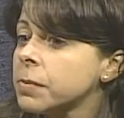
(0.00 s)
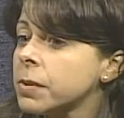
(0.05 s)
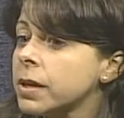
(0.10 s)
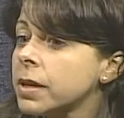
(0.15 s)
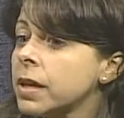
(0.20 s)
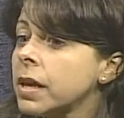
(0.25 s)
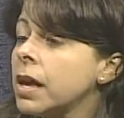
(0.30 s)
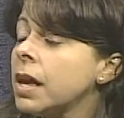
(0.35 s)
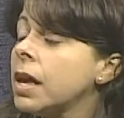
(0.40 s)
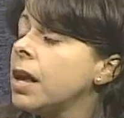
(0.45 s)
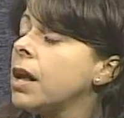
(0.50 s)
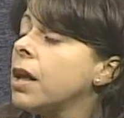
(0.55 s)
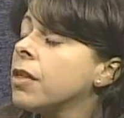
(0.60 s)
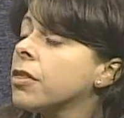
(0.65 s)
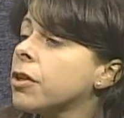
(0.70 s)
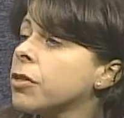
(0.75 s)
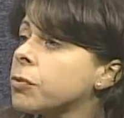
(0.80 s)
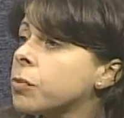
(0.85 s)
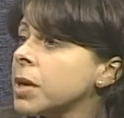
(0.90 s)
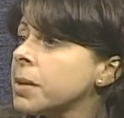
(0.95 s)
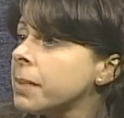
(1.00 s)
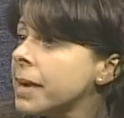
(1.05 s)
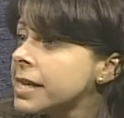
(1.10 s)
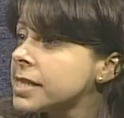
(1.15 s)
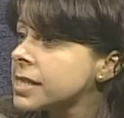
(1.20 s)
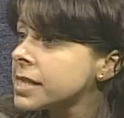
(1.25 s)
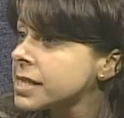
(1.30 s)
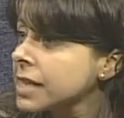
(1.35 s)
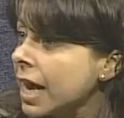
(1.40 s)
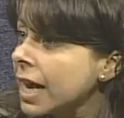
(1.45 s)
But the 3
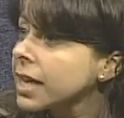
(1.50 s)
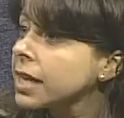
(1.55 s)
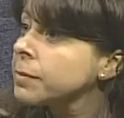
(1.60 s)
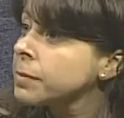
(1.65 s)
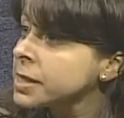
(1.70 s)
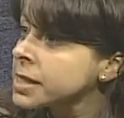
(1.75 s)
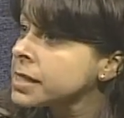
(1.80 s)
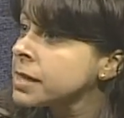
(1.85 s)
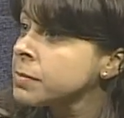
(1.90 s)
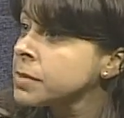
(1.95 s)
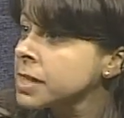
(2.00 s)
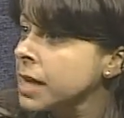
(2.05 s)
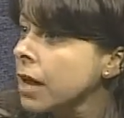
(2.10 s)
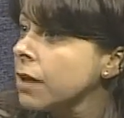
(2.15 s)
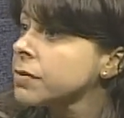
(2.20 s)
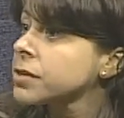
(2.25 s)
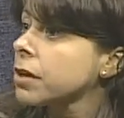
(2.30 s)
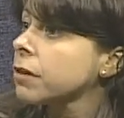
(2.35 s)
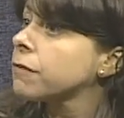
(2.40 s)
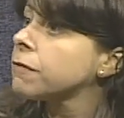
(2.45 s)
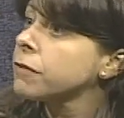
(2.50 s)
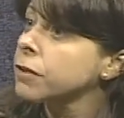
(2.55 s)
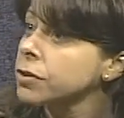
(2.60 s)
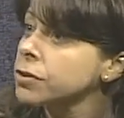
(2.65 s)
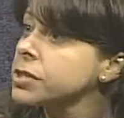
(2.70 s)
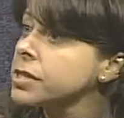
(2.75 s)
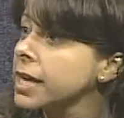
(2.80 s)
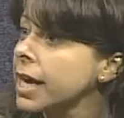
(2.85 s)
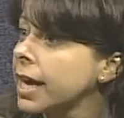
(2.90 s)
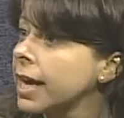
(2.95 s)
basic documents themselves are
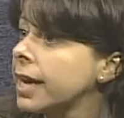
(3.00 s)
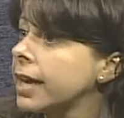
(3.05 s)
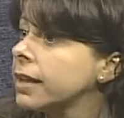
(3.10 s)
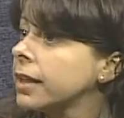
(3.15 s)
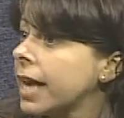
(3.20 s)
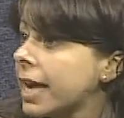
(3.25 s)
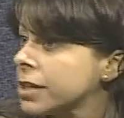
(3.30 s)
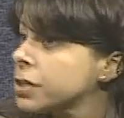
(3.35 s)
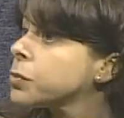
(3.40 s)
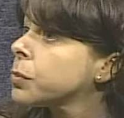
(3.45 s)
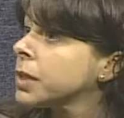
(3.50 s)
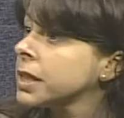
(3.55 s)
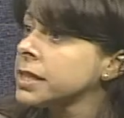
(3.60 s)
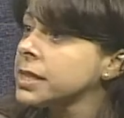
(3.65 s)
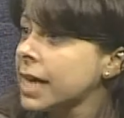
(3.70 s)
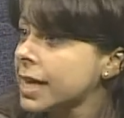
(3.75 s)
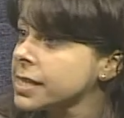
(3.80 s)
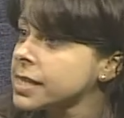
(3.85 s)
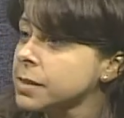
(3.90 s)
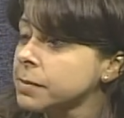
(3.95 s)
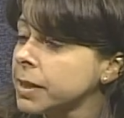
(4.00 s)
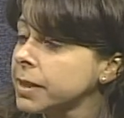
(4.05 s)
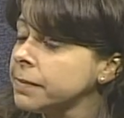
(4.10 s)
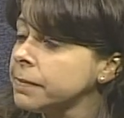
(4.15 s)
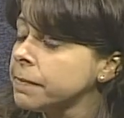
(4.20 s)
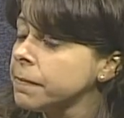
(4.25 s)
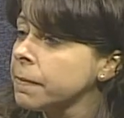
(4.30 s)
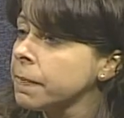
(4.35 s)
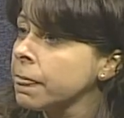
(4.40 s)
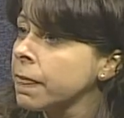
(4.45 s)
first a last will and testament,